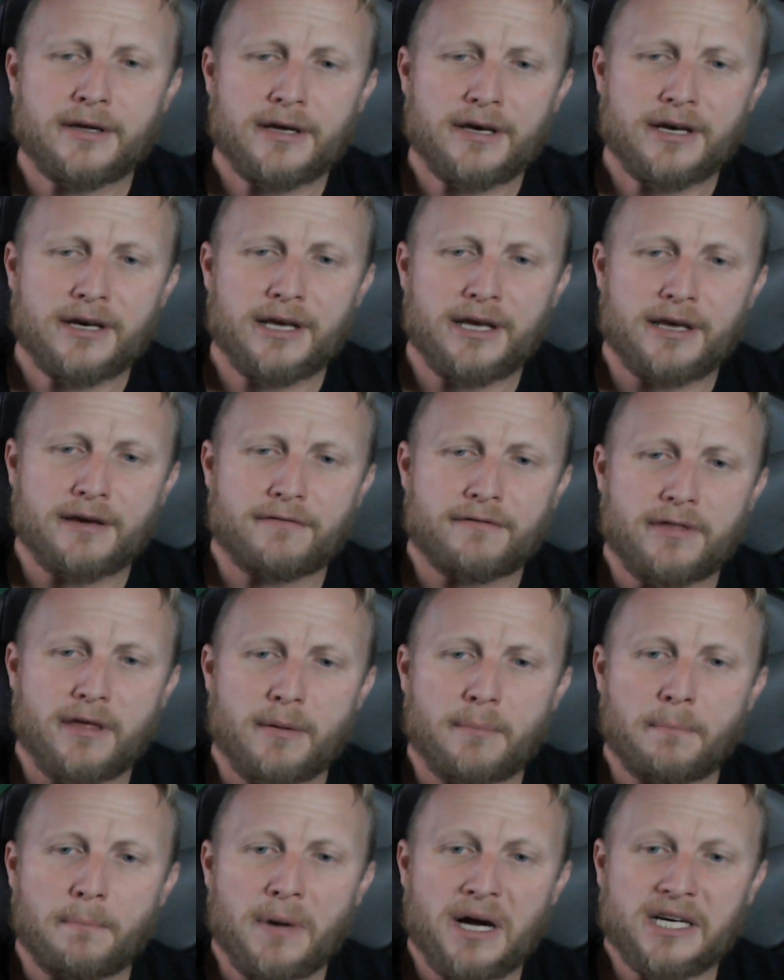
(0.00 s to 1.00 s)
give
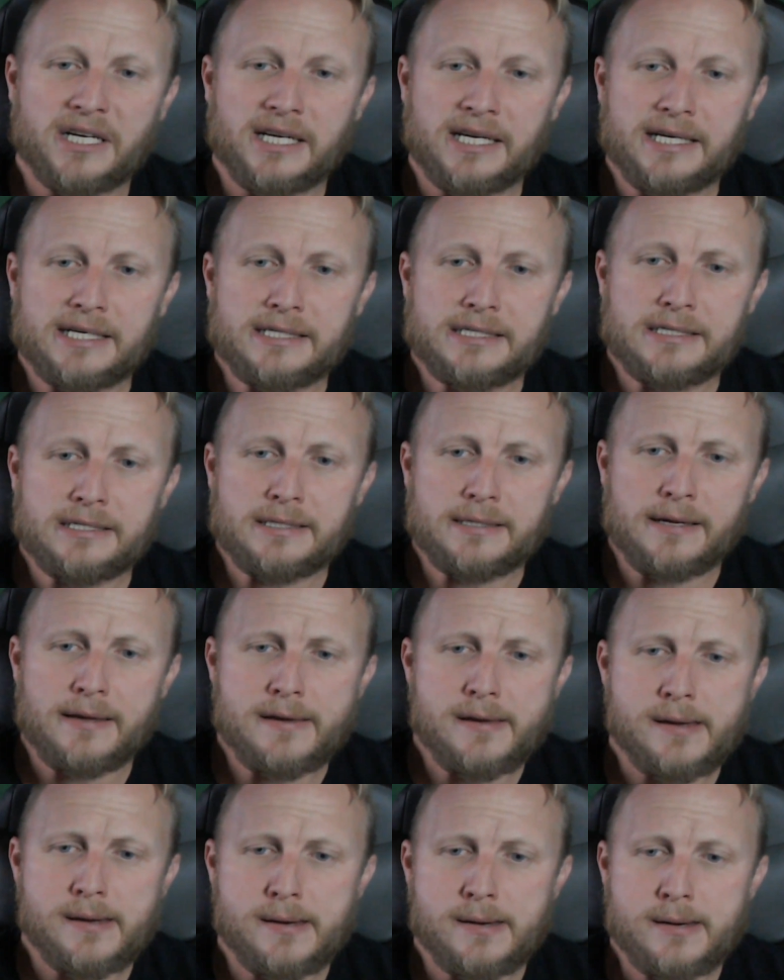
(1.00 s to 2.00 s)
them monies.
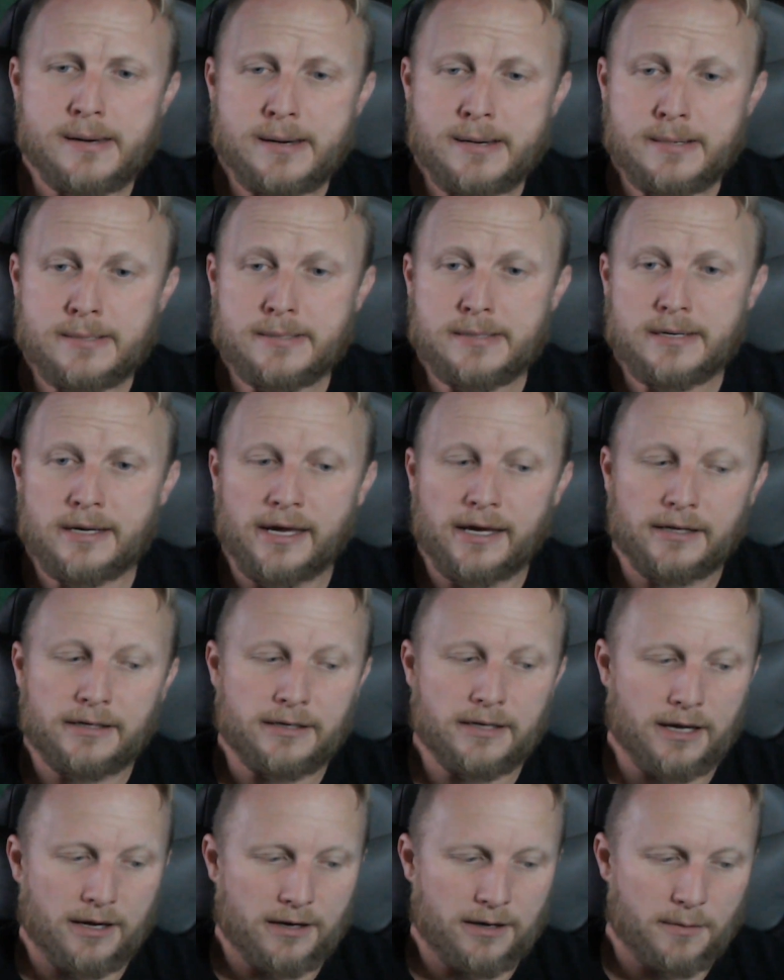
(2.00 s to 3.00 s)
And
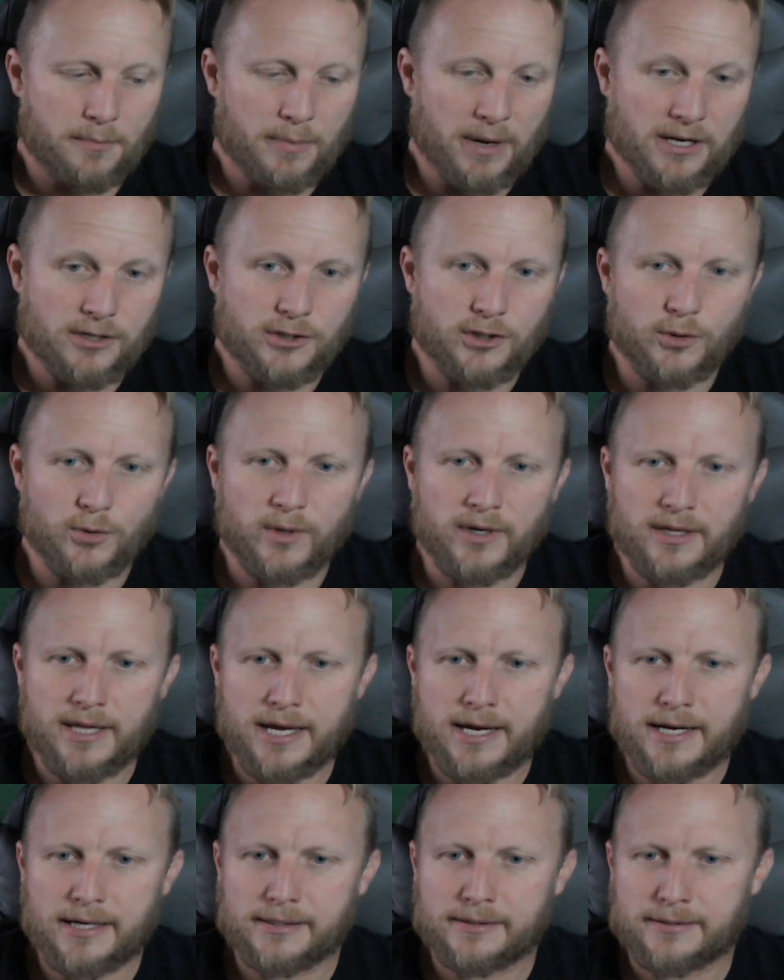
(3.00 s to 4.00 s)
by doing
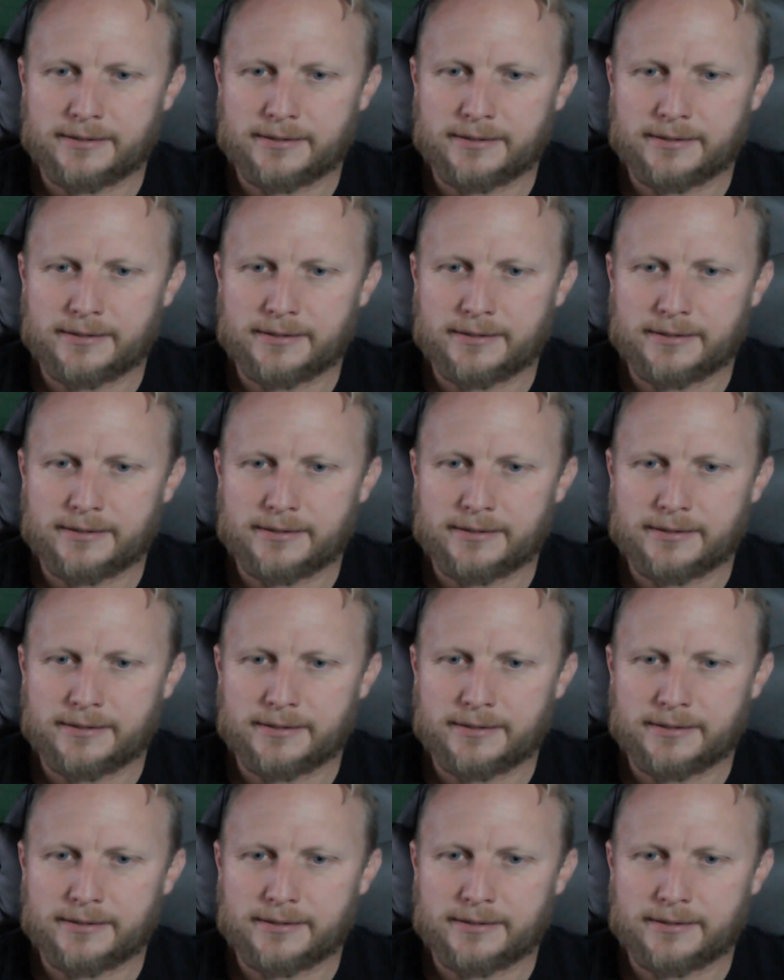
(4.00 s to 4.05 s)
that,